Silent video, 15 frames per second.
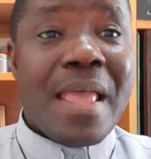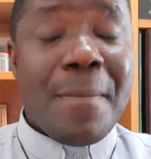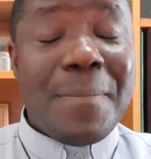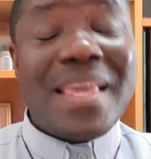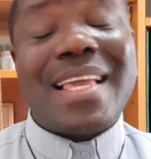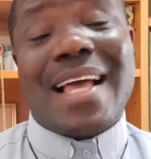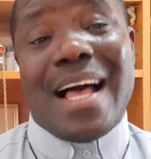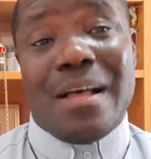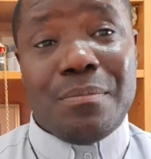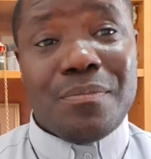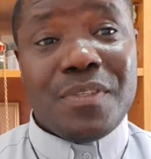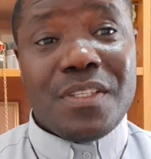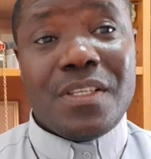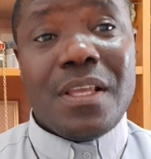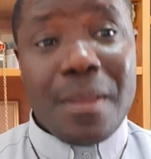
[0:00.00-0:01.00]

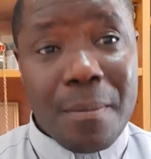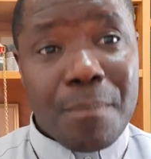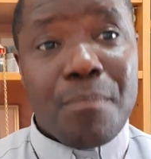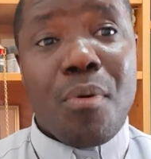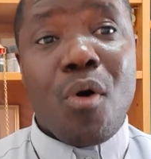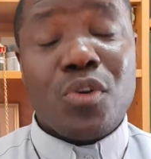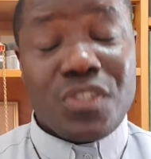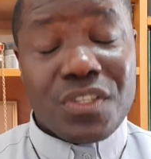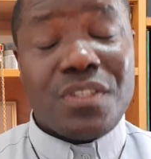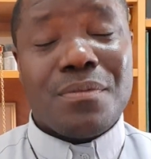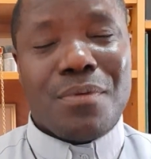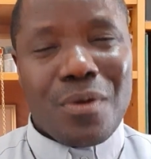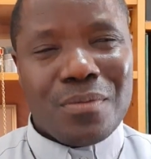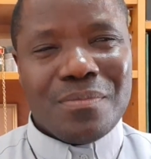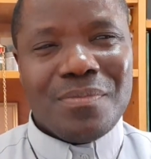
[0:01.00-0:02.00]
becomes possible.